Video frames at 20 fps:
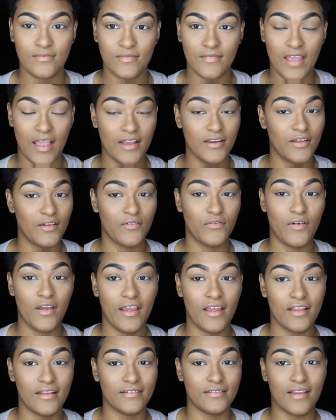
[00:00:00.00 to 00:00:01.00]
Kinda
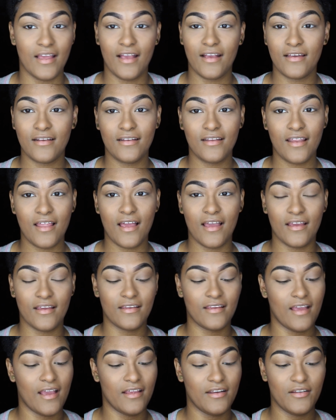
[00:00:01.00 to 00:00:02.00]
afraid, not gonna lie,
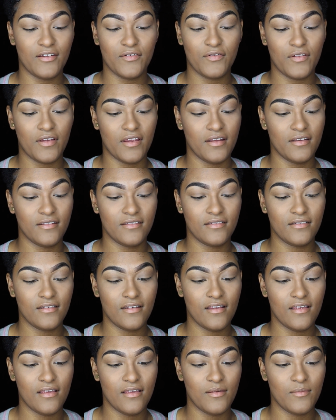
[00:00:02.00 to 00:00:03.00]
kinda afraid.
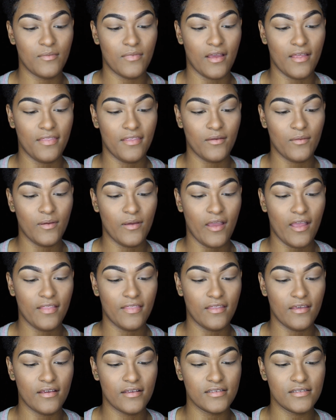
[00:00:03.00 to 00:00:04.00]
I think we got
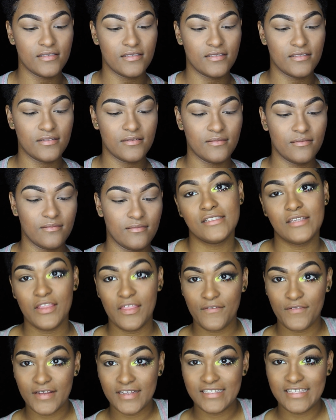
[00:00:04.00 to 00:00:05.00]
this. So
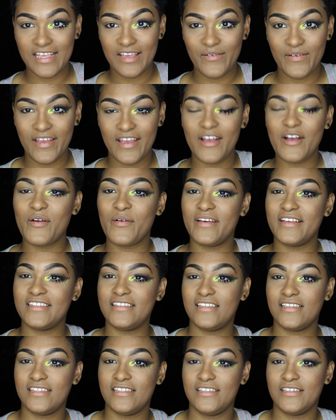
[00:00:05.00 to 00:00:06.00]
the first thing we are going
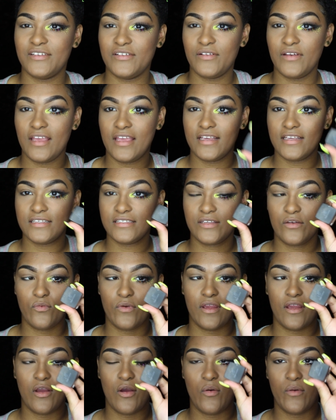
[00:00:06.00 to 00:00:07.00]
to do is
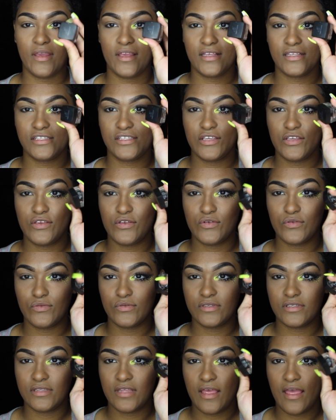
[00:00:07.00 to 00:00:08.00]
we're going to
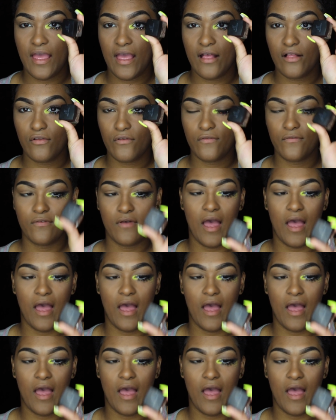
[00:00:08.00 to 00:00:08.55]
use the e.l.f.